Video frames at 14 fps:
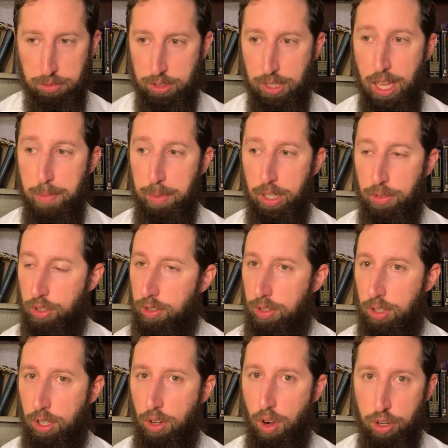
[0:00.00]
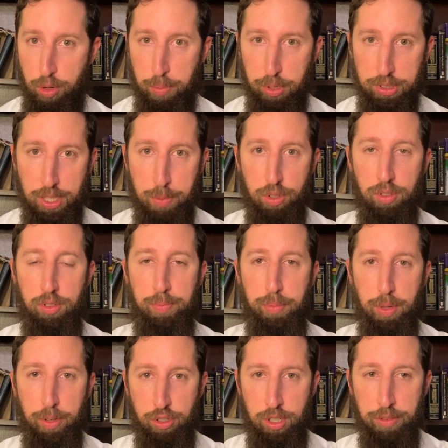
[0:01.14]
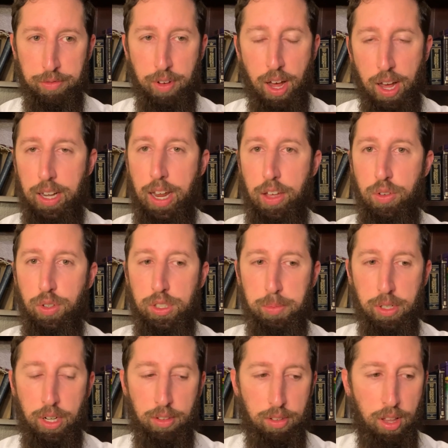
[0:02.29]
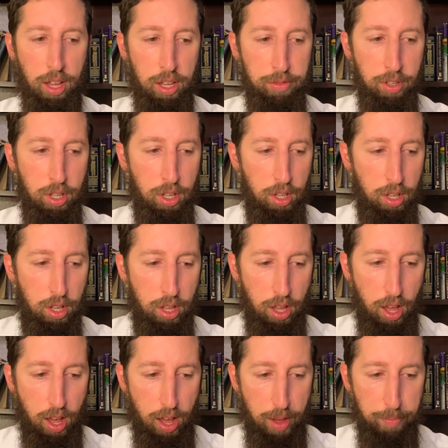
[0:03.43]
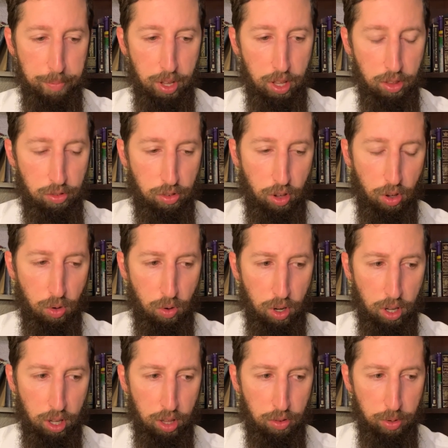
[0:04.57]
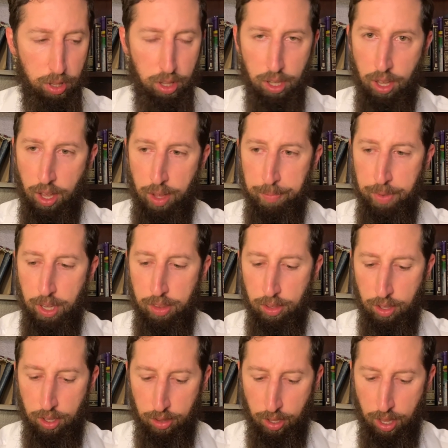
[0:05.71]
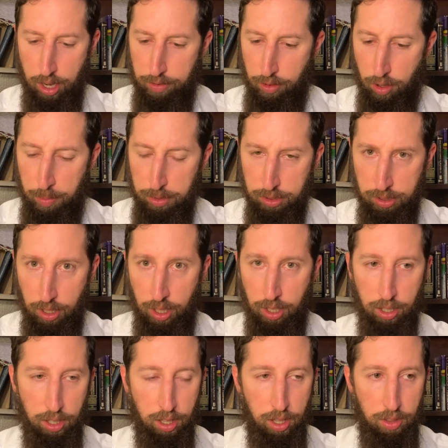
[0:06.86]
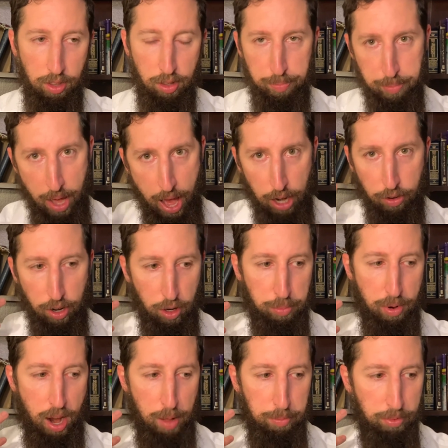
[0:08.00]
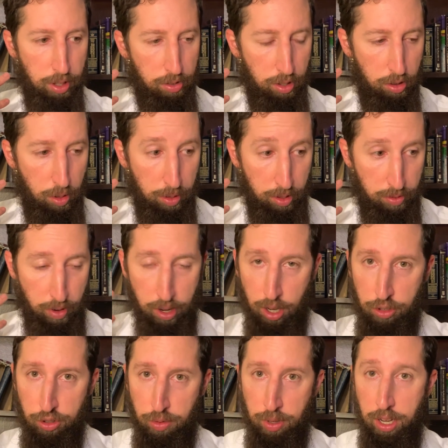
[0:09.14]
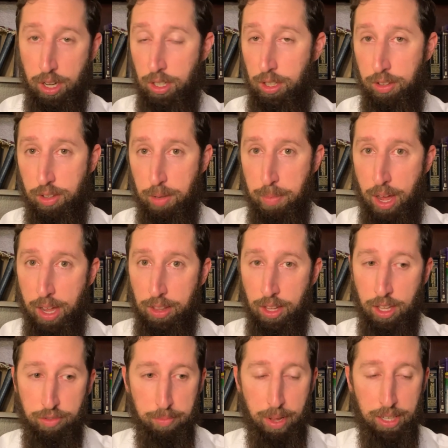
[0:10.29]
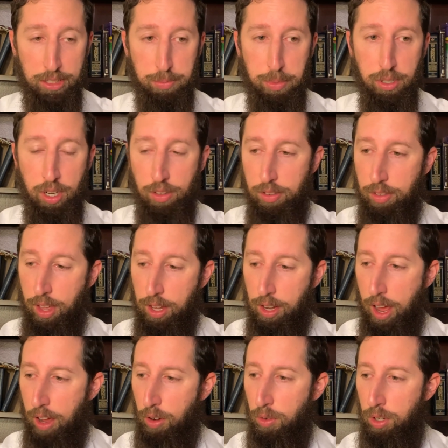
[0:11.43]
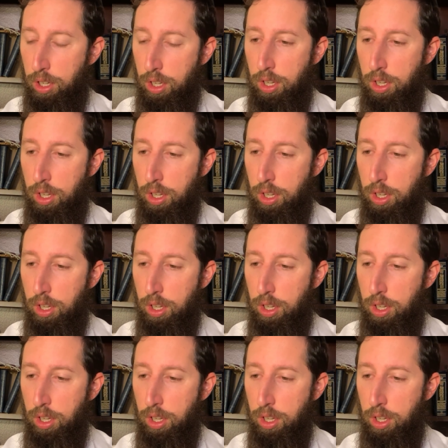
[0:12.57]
statement, which is, you know, your perceptions pretty much define how you experience life. So it's really it's a kind of almost like this background problem. It's very underrated, at least in my life and my experience, is that how